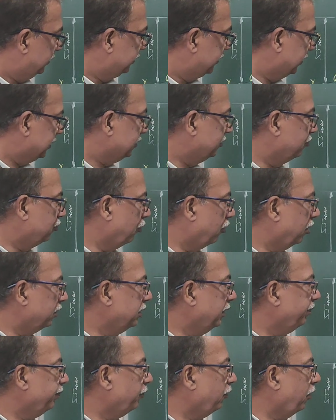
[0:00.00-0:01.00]
just draw
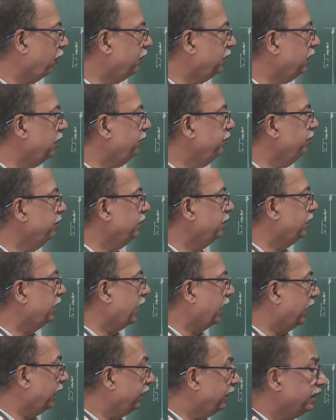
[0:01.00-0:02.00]
the problem,
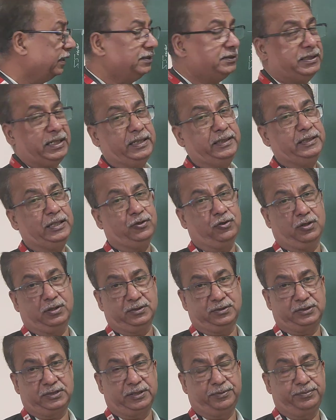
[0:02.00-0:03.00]
understand the
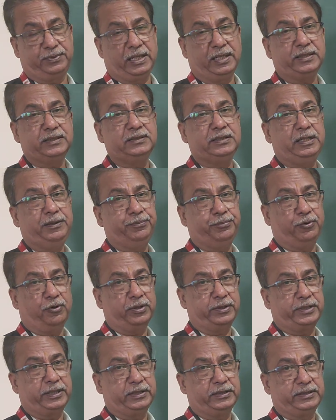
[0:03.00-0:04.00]
concept, that is the
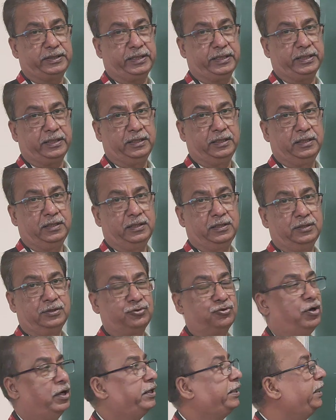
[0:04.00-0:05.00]
important thing.
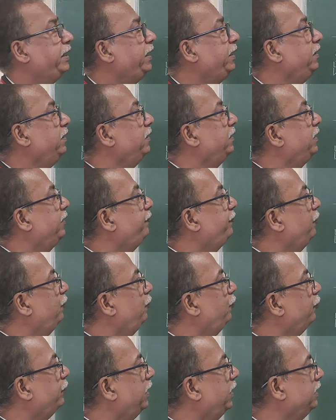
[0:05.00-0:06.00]
So again, if you
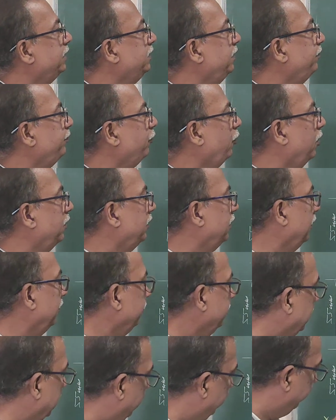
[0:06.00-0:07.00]
look at the
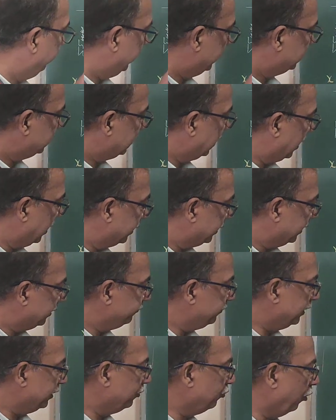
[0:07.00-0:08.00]
problem, we
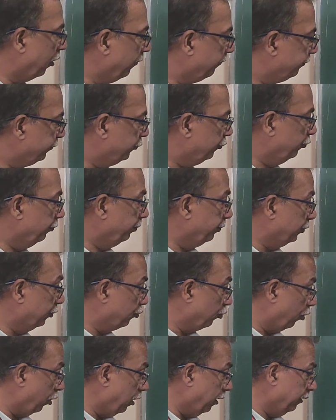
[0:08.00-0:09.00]
started with top view,
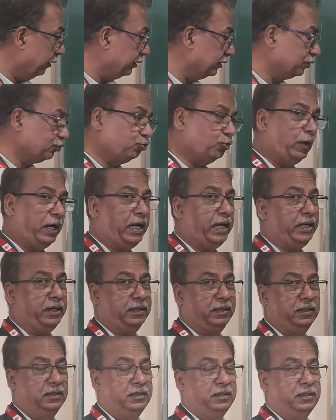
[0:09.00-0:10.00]
draw a
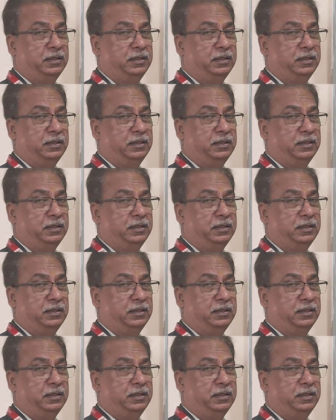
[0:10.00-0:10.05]
square.